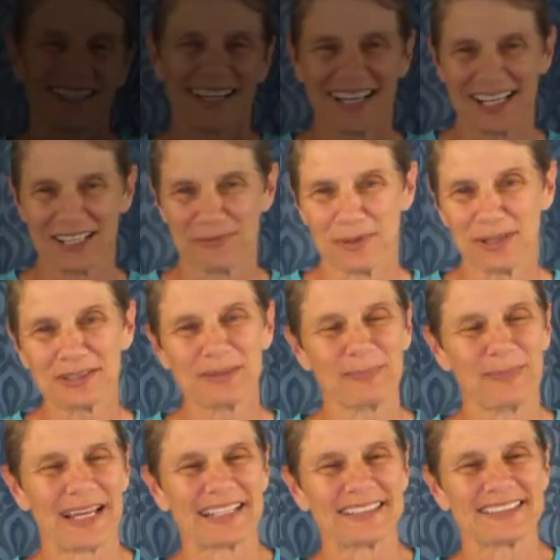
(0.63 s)
Hi,
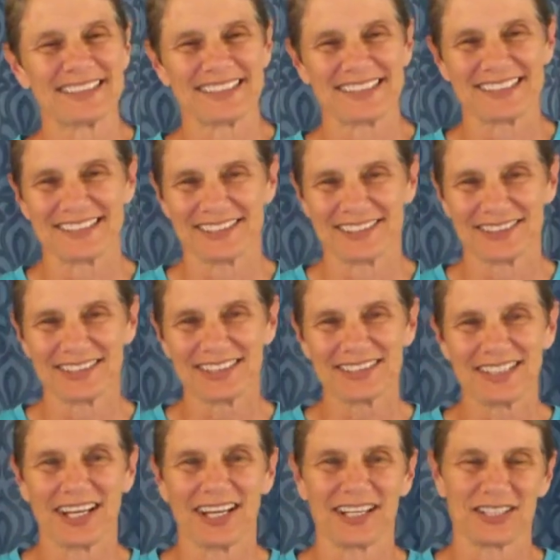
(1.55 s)
welcome back to the
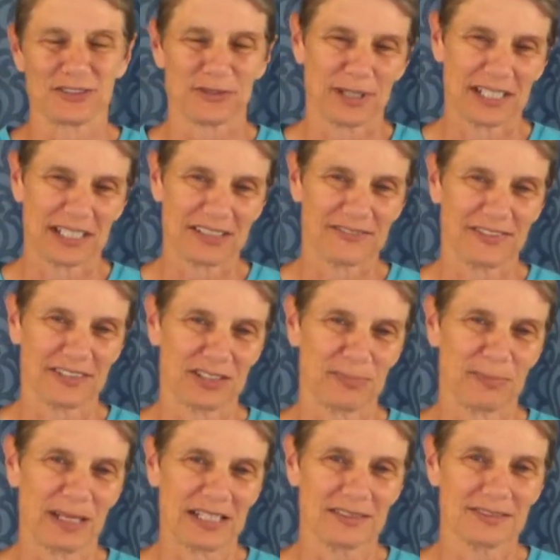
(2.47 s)
series on training
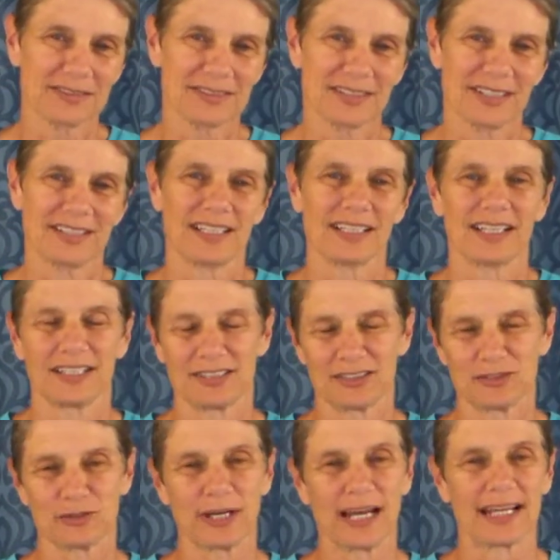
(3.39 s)
fundamentals
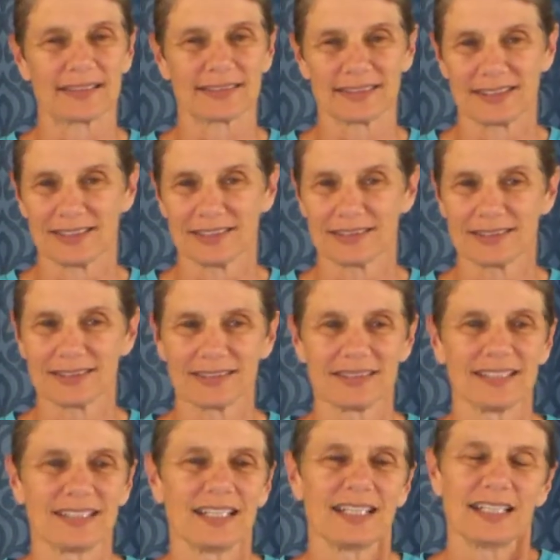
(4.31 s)
on TRaC skills.